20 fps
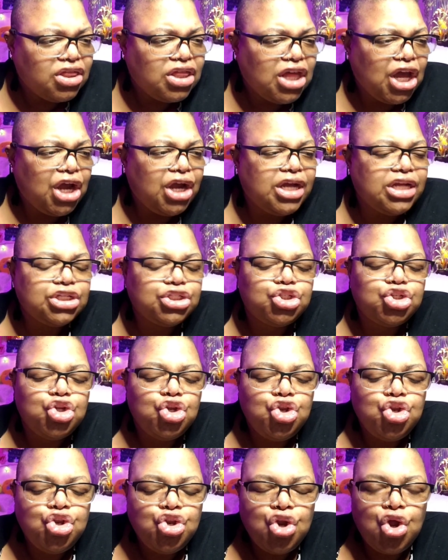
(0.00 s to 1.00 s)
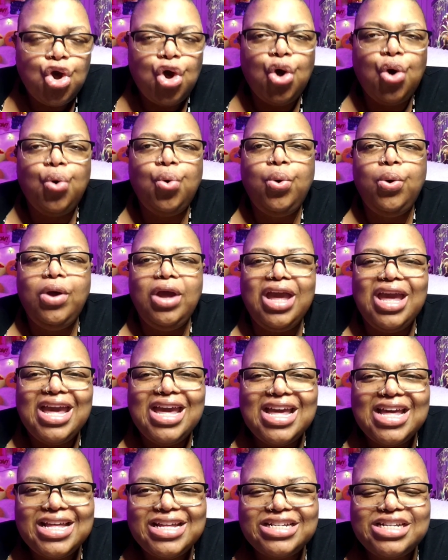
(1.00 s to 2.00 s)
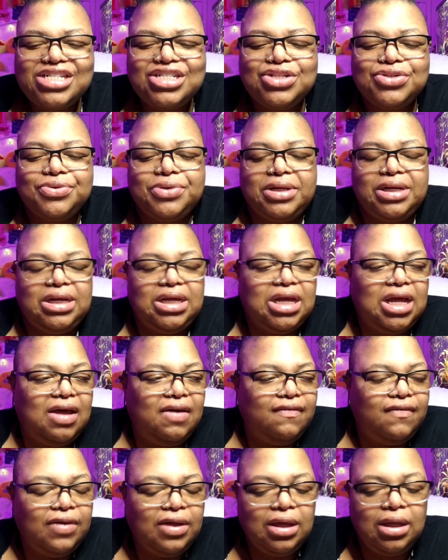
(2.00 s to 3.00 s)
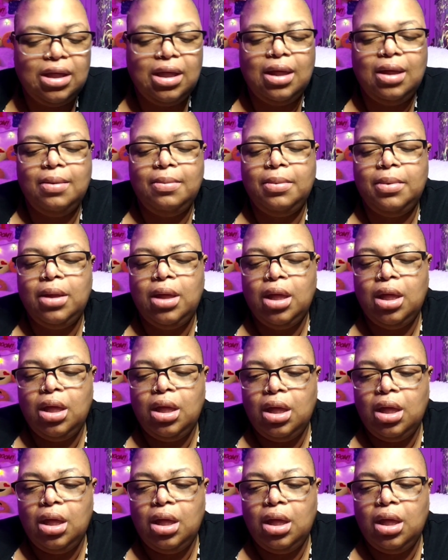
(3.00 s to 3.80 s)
there is no history of him